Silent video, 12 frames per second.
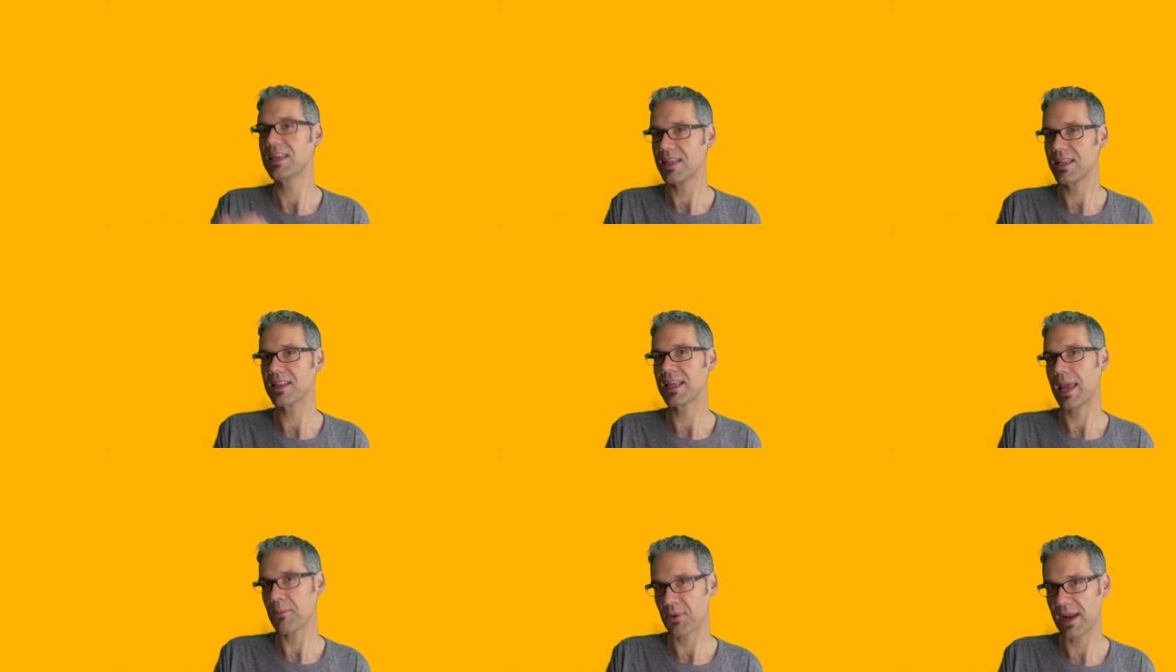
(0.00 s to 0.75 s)
getting the
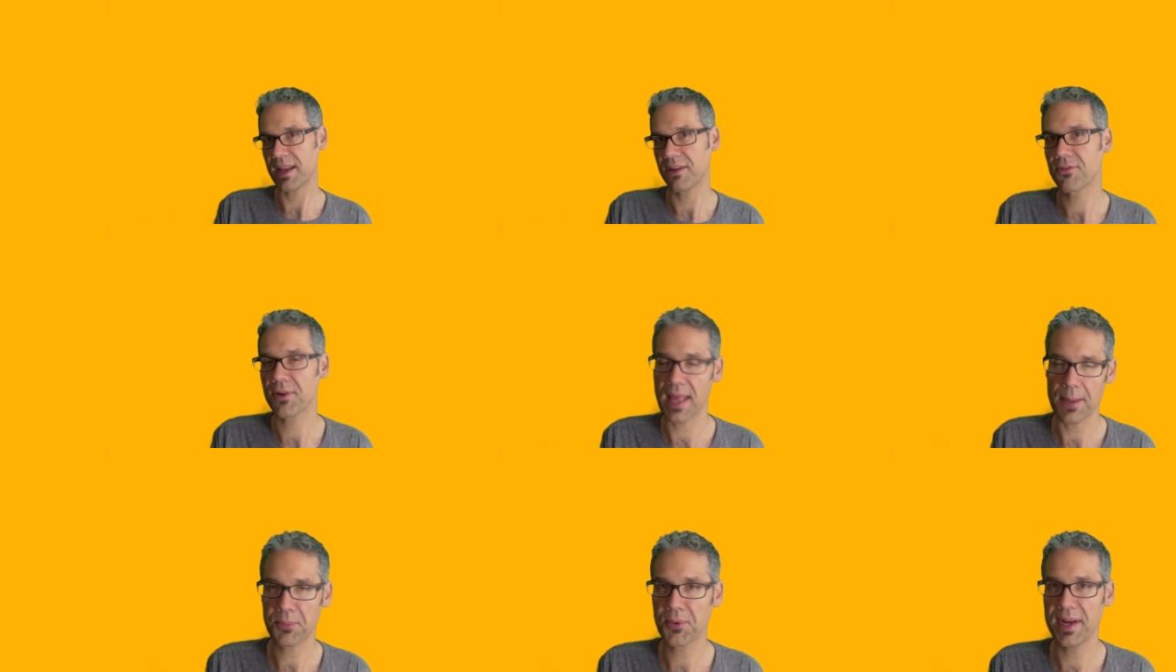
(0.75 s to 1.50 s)
game ready for
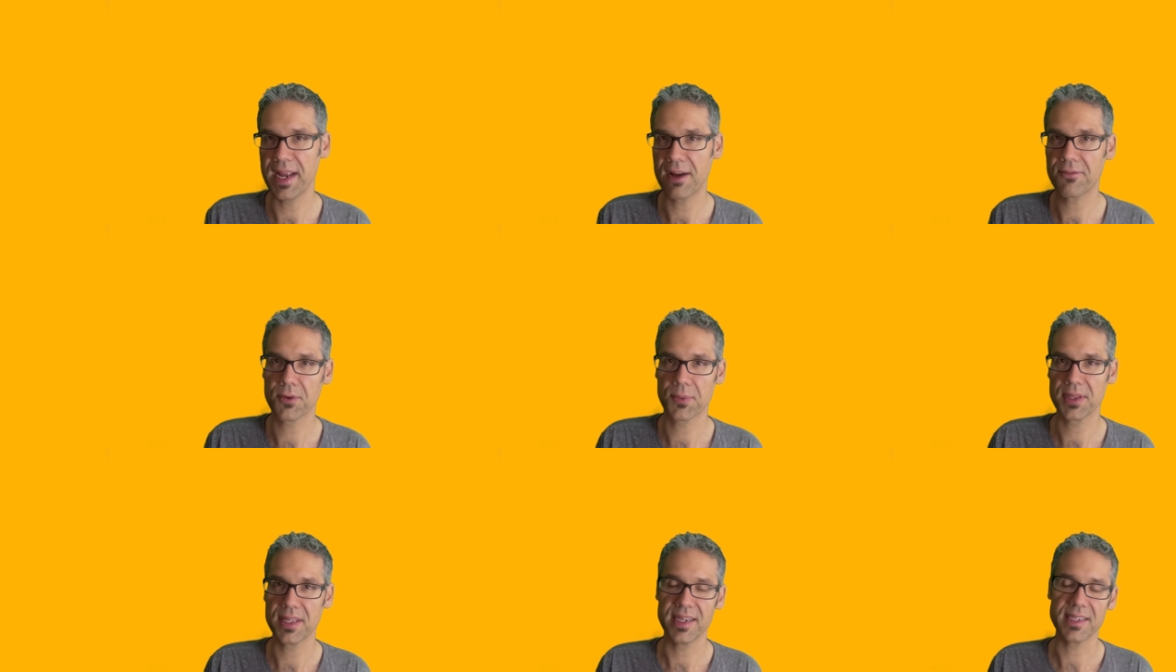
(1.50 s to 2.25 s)
that pre-alpha
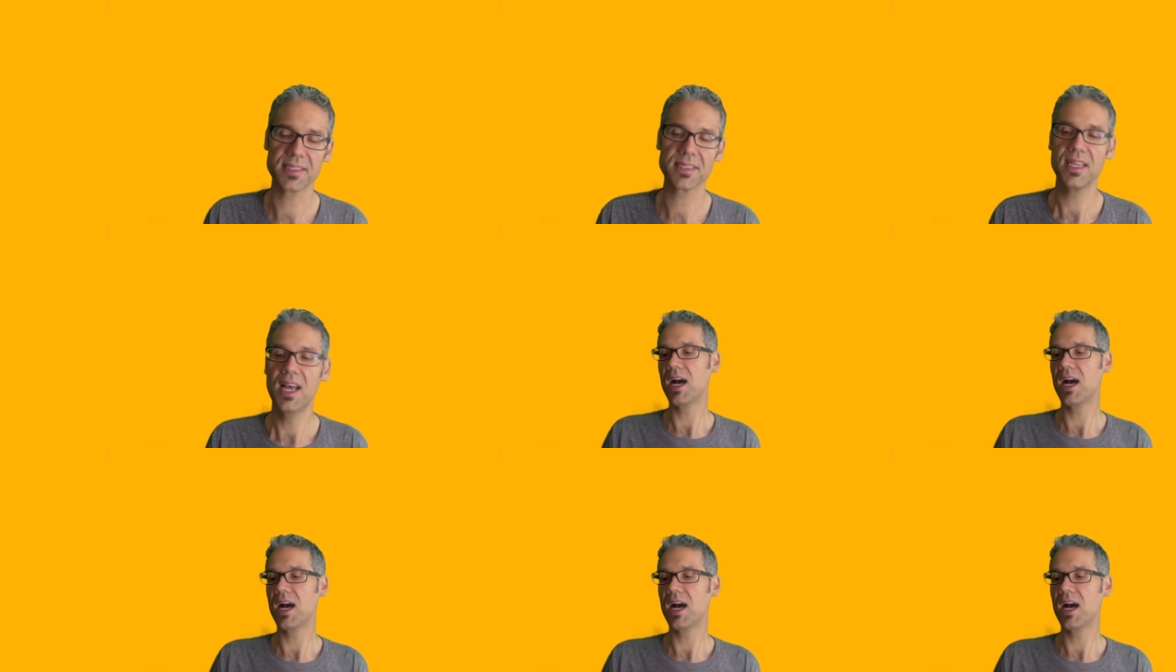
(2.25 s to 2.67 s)
release.